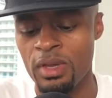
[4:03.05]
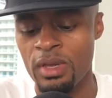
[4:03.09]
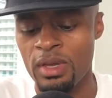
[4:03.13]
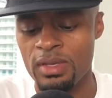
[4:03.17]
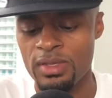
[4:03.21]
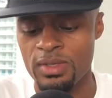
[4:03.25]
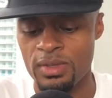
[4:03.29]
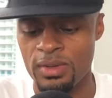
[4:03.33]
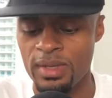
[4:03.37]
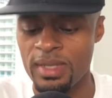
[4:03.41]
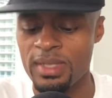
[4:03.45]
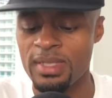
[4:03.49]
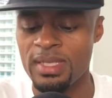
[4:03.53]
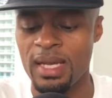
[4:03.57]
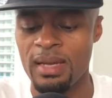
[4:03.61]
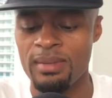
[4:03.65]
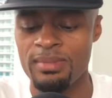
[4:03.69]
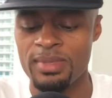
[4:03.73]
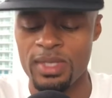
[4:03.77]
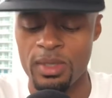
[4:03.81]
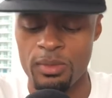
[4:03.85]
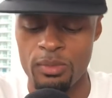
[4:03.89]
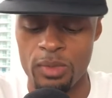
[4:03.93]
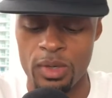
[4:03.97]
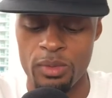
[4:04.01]
So anytime
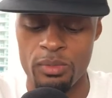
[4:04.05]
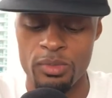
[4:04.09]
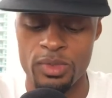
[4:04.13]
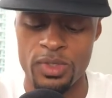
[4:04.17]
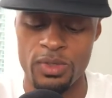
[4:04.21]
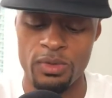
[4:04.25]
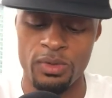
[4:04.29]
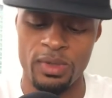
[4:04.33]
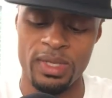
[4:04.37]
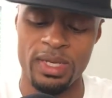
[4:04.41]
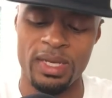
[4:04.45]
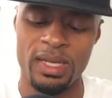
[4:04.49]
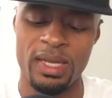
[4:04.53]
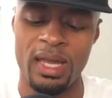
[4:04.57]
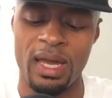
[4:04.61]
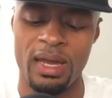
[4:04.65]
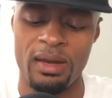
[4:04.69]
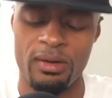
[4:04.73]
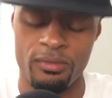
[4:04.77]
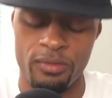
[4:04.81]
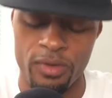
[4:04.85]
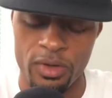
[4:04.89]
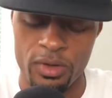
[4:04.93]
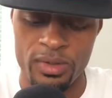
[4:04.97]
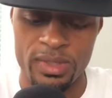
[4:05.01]
someone was doing any kind
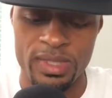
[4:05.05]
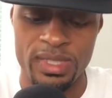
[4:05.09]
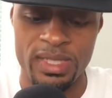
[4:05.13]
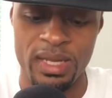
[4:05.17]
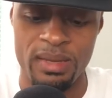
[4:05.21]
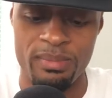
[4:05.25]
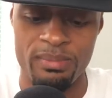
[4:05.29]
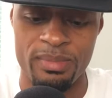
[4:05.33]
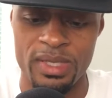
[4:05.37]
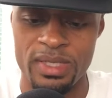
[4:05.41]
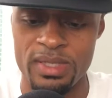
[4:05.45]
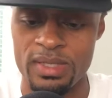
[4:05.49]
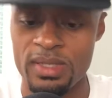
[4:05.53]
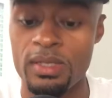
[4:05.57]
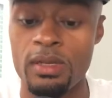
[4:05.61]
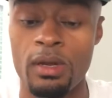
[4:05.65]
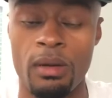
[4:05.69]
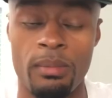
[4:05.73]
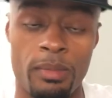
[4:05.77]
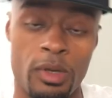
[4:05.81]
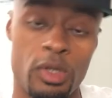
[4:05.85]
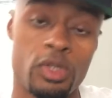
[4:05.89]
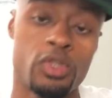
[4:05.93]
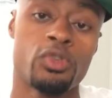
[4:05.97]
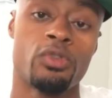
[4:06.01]
of real estate business,
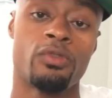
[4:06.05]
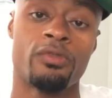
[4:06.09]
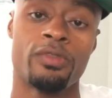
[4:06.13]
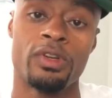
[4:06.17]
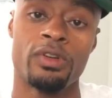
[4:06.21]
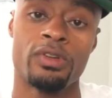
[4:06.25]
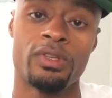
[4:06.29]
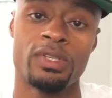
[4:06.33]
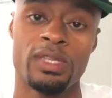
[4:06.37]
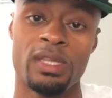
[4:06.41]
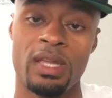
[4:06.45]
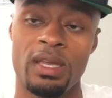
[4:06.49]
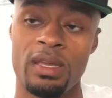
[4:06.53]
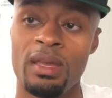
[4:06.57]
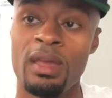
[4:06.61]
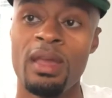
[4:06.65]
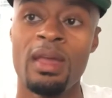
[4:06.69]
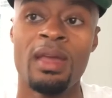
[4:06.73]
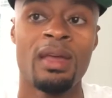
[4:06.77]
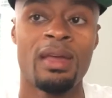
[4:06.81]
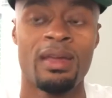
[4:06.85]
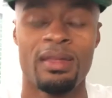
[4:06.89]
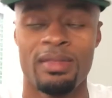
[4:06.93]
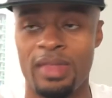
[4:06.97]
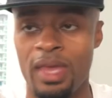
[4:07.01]
commercial real estate,
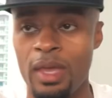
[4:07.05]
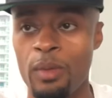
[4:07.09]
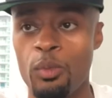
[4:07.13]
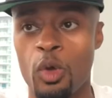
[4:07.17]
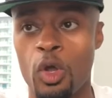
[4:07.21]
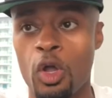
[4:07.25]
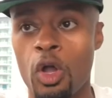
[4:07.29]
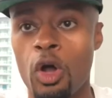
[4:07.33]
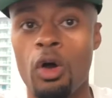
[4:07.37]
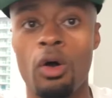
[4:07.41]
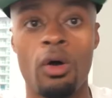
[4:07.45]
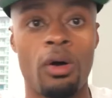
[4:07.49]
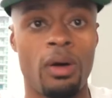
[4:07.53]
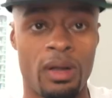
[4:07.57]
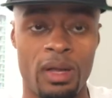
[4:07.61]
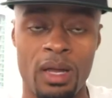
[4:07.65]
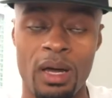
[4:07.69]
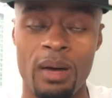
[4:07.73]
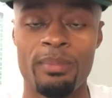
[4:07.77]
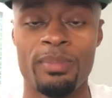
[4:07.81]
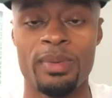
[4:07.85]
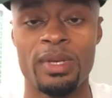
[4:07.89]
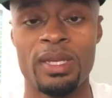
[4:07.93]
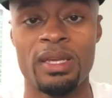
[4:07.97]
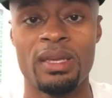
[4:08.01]
they would call a
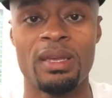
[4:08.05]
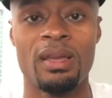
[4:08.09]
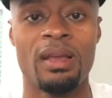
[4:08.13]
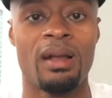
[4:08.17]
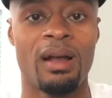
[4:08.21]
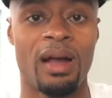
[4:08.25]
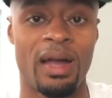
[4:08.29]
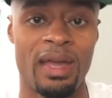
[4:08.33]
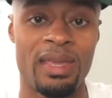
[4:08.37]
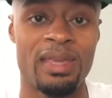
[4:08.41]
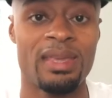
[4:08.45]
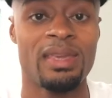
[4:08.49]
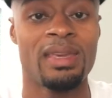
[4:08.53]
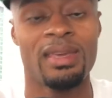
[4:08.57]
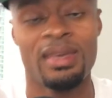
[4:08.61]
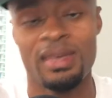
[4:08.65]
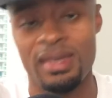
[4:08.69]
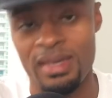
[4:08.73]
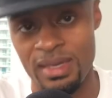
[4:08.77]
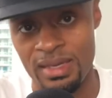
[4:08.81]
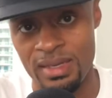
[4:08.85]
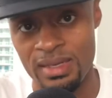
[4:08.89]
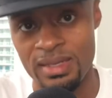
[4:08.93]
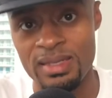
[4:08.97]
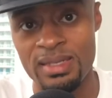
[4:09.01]
company like
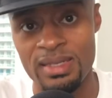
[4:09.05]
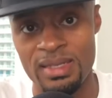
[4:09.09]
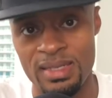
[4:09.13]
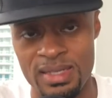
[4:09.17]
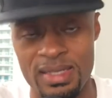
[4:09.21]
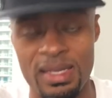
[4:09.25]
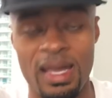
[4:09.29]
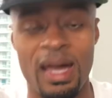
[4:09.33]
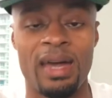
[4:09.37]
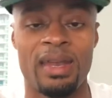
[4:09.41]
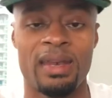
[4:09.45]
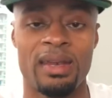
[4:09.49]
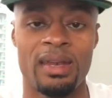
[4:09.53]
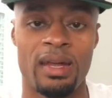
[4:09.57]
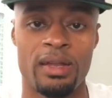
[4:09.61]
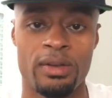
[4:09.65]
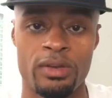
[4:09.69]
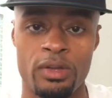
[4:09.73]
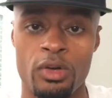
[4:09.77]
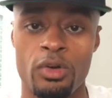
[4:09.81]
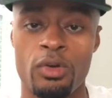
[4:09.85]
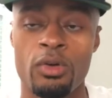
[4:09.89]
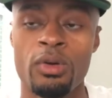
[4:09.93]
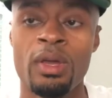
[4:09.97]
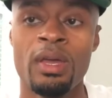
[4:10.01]
his, this guy that I
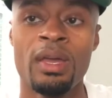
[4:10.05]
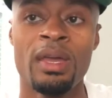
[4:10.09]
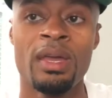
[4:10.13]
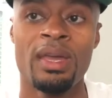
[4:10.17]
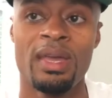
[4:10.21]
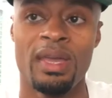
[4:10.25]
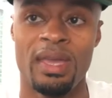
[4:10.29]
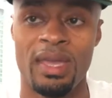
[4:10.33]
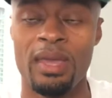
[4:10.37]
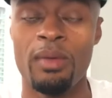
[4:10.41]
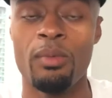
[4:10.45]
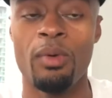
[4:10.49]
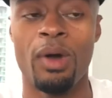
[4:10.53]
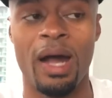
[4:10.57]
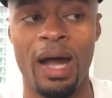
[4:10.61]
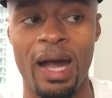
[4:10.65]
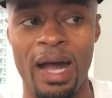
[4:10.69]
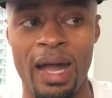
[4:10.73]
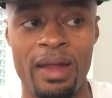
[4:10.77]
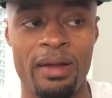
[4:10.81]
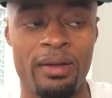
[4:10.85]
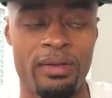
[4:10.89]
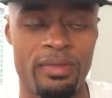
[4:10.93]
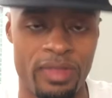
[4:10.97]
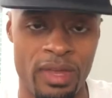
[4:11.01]
know, and he would
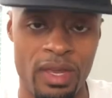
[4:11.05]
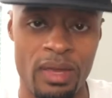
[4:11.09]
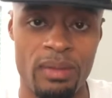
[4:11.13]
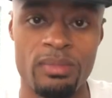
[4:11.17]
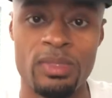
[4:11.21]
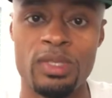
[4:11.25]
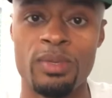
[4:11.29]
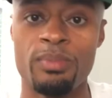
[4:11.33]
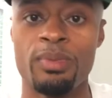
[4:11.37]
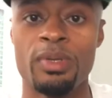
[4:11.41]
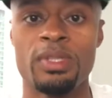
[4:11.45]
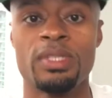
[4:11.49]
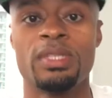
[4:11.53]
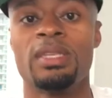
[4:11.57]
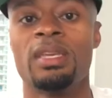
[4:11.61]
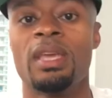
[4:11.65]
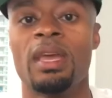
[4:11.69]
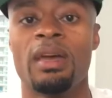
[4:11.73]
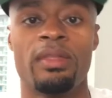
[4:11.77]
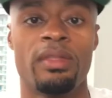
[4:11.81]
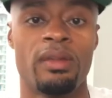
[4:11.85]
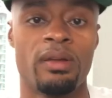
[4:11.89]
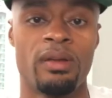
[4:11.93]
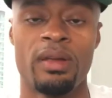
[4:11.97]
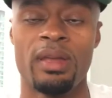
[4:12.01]
hire them to put
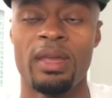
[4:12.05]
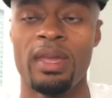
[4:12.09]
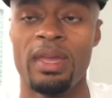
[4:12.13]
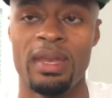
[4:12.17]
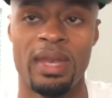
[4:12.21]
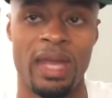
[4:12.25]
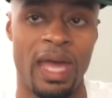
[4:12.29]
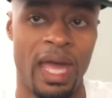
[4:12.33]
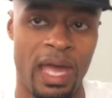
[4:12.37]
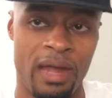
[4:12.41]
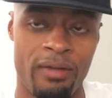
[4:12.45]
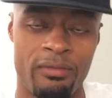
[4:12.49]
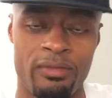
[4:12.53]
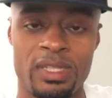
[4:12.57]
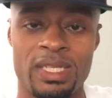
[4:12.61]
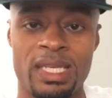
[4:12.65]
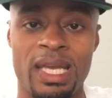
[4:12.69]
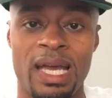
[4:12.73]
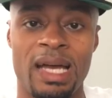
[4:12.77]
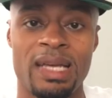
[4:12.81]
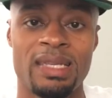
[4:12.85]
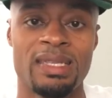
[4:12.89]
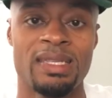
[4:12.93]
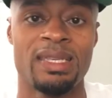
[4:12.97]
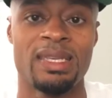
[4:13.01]
together an
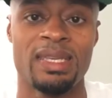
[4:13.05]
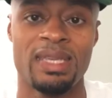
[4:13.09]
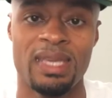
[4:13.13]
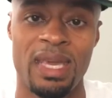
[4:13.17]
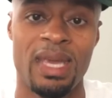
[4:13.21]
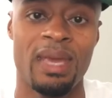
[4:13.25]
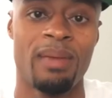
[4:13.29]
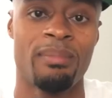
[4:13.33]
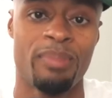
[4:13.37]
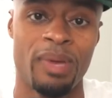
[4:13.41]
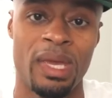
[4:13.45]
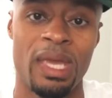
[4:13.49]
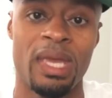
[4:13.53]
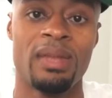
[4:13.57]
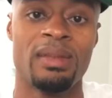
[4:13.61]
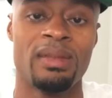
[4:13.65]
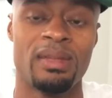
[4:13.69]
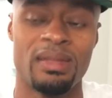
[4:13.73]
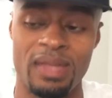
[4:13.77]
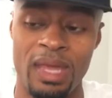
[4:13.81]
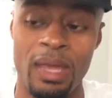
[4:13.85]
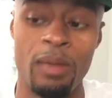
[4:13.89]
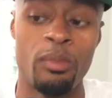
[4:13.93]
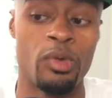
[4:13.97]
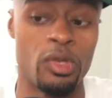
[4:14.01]
advertising campaign
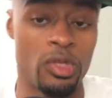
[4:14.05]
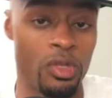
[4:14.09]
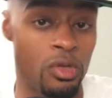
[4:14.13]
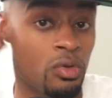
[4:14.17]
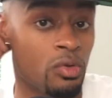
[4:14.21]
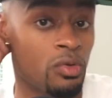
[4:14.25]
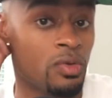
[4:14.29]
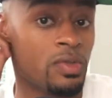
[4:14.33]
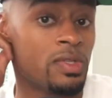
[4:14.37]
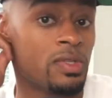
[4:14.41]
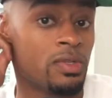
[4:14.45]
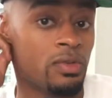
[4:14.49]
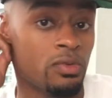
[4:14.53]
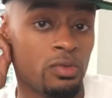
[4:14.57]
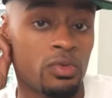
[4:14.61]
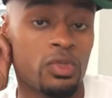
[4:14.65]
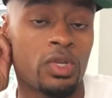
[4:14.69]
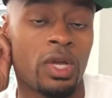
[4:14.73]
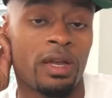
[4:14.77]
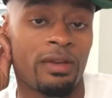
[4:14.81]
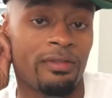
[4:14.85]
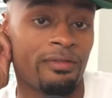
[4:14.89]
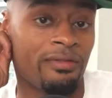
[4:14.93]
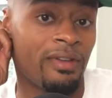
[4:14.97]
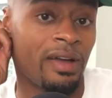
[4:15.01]
that they would use to
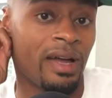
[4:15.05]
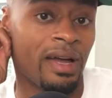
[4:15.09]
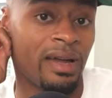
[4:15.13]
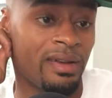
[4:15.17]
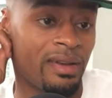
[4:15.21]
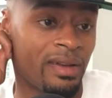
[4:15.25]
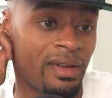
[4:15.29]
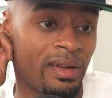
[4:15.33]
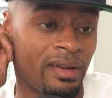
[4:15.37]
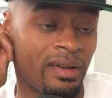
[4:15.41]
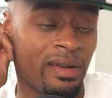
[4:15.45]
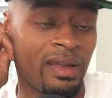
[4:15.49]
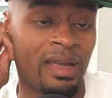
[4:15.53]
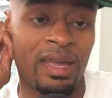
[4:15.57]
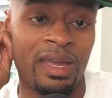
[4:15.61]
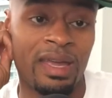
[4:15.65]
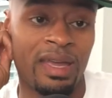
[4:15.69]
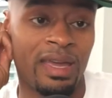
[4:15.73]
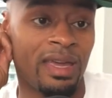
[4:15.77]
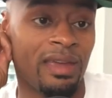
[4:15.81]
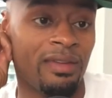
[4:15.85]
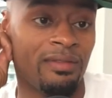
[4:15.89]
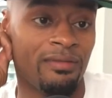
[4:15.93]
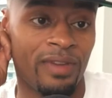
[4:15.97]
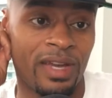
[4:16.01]
try to find their
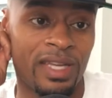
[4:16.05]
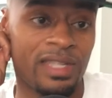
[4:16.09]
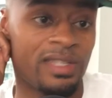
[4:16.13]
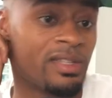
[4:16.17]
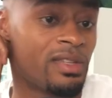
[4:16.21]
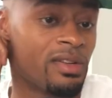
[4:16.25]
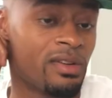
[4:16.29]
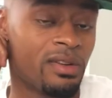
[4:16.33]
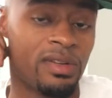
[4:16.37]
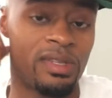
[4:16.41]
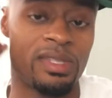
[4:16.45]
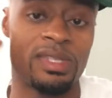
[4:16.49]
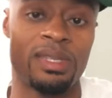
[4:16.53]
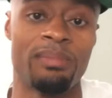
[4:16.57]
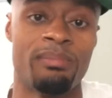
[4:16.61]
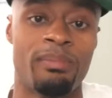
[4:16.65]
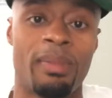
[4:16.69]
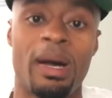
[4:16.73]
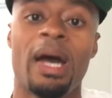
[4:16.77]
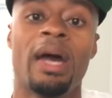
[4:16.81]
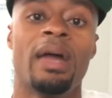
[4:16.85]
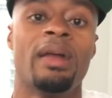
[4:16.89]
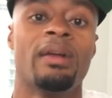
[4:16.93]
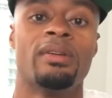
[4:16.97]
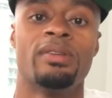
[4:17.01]
investors and
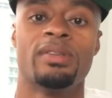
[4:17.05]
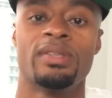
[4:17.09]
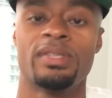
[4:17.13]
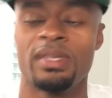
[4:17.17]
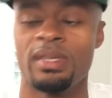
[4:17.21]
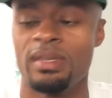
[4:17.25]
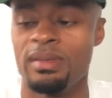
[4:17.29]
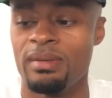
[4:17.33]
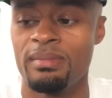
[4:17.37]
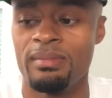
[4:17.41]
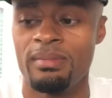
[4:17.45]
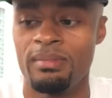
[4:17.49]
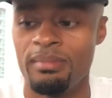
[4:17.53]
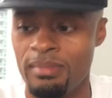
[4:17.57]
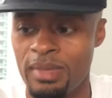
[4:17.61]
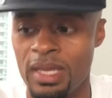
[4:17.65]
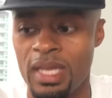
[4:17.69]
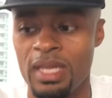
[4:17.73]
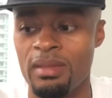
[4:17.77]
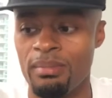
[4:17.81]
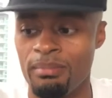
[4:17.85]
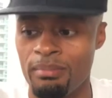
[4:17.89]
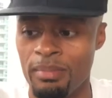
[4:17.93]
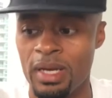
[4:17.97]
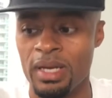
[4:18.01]
buyers and
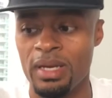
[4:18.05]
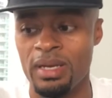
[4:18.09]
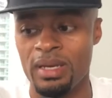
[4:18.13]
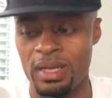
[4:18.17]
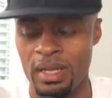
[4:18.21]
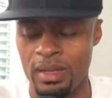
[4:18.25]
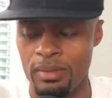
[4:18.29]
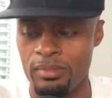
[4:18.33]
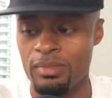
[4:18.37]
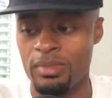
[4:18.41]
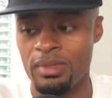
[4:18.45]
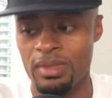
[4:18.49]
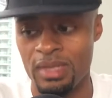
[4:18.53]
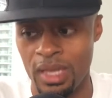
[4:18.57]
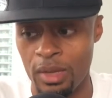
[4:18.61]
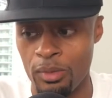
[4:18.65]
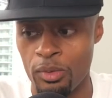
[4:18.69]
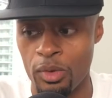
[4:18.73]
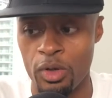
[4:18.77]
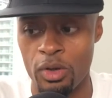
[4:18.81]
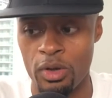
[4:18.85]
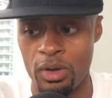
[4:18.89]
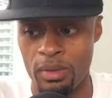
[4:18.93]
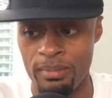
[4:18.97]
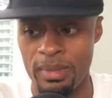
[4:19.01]
get the money they, they were
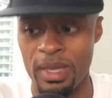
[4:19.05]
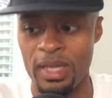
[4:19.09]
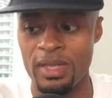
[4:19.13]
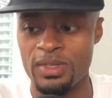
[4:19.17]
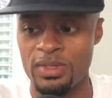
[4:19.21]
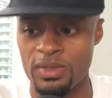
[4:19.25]
going to make.